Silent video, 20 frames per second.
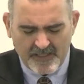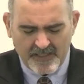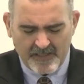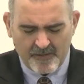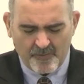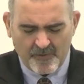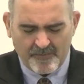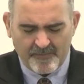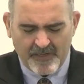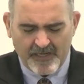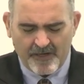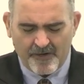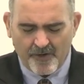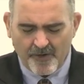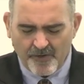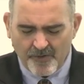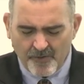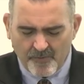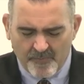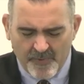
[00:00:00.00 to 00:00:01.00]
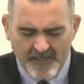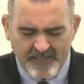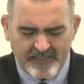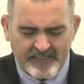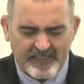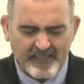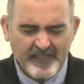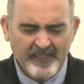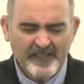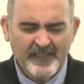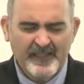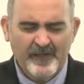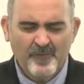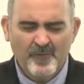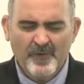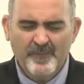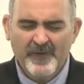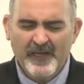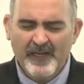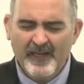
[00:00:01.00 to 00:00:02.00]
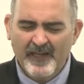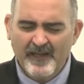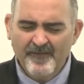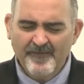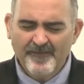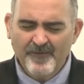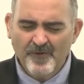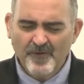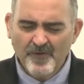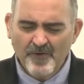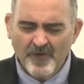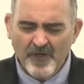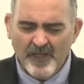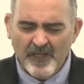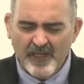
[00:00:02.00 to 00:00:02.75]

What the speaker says: that we may know you better, that we may love you,